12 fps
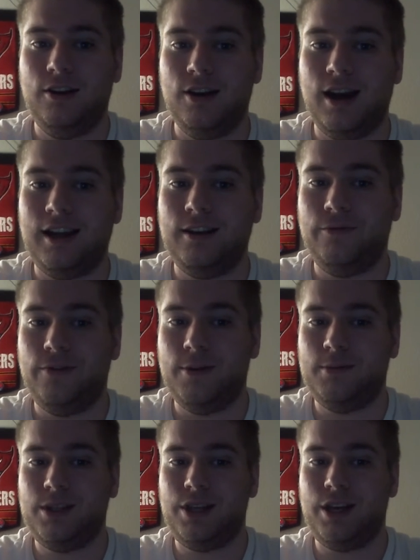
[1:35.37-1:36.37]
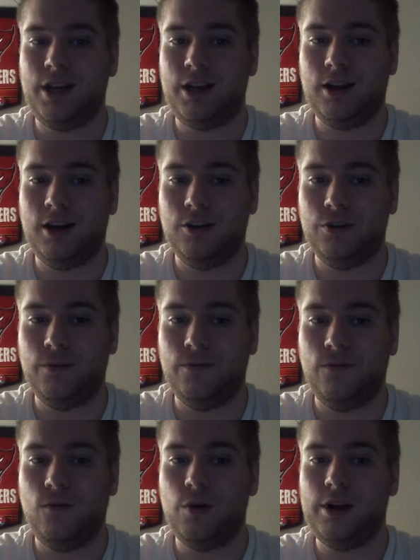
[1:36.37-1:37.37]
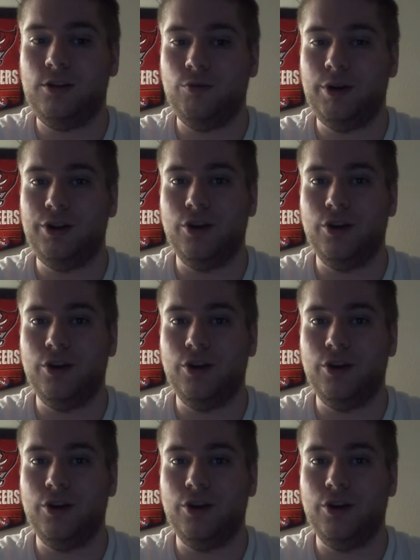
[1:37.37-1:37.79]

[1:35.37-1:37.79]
9 of 15, 143